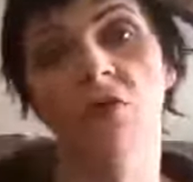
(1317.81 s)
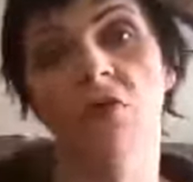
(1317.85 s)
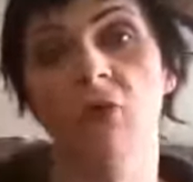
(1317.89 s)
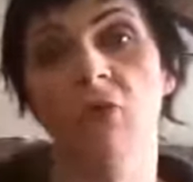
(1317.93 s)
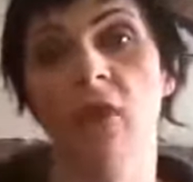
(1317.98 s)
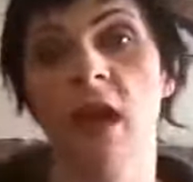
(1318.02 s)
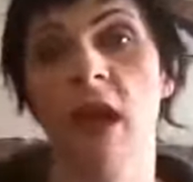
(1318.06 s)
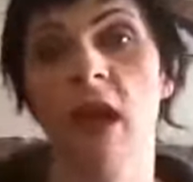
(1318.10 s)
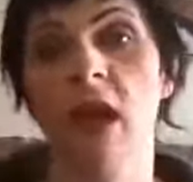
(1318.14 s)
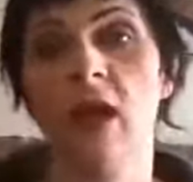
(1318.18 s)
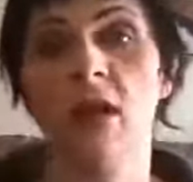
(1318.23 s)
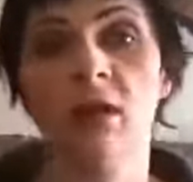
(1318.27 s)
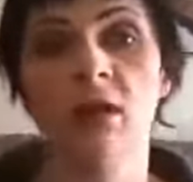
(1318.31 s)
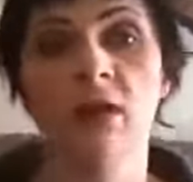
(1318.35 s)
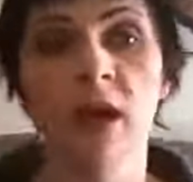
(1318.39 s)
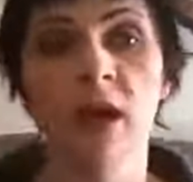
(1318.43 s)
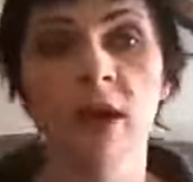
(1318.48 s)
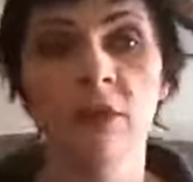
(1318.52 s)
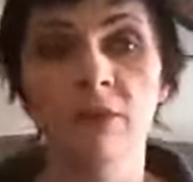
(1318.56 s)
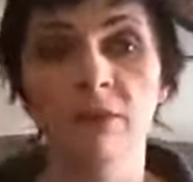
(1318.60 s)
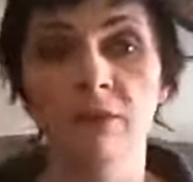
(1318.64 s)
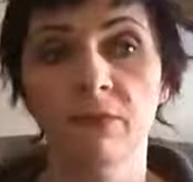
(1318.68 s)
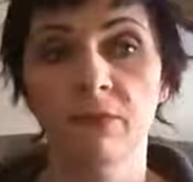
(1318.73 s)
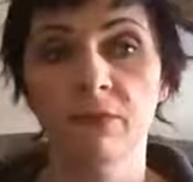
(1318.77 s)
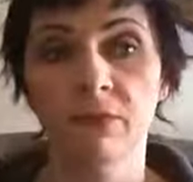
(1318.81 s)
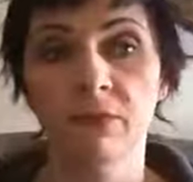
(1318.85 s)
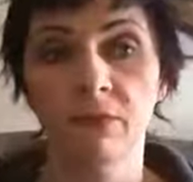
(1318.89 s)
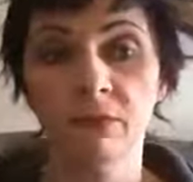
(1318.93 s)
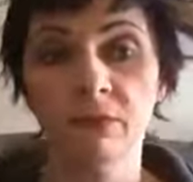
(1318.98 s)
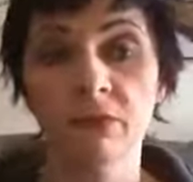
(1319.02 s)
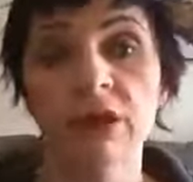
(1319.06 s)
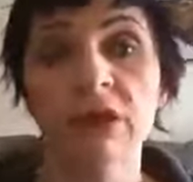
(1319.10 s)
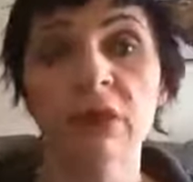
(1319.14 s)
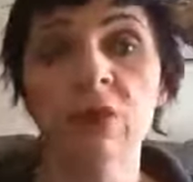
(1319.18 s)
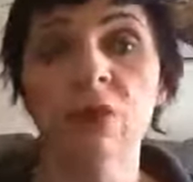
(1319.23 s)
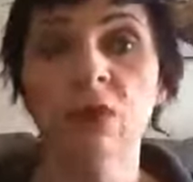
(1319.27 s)
from that
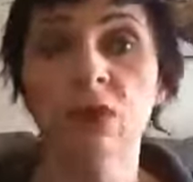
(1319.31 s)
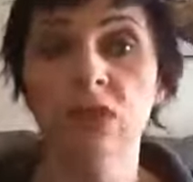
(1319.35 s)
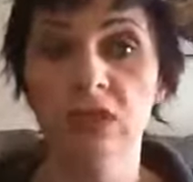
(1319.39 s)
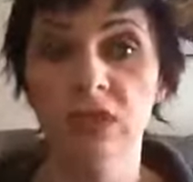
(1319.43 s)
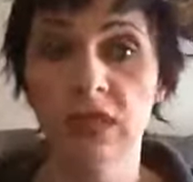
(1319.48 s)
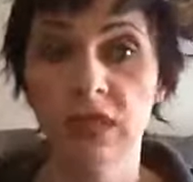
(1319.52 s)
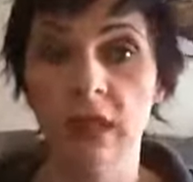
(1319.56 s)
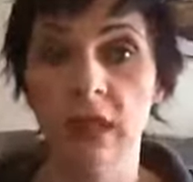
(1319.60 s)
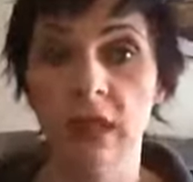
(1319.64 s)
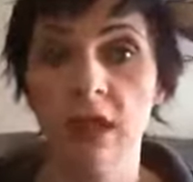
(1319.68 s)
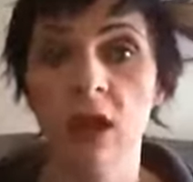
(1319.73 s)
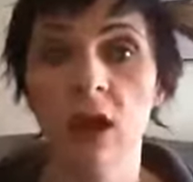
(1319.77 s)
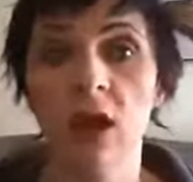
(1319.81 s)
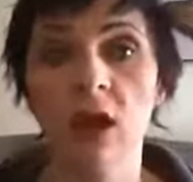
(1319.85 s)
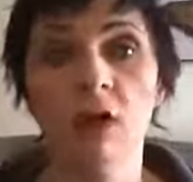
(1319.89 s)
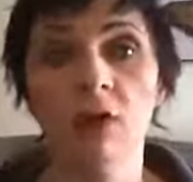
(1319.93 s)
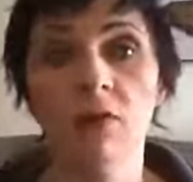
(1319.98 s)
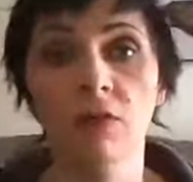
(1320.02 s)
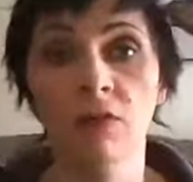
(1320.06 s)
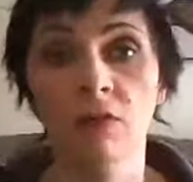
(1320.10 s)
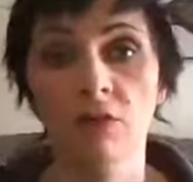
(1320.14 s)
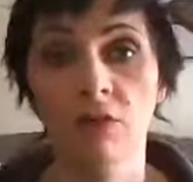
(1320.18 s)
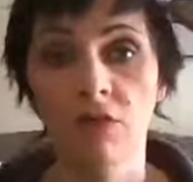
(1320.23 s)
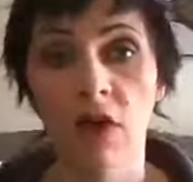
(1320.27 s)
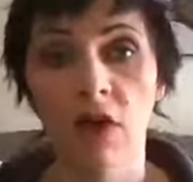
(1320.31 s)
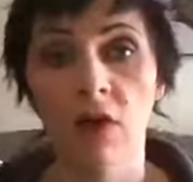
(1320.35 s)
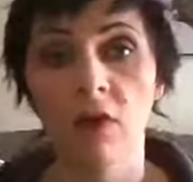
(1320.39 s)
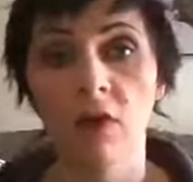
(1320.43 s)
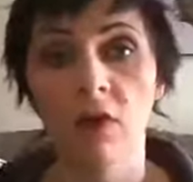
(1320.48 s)
frequency of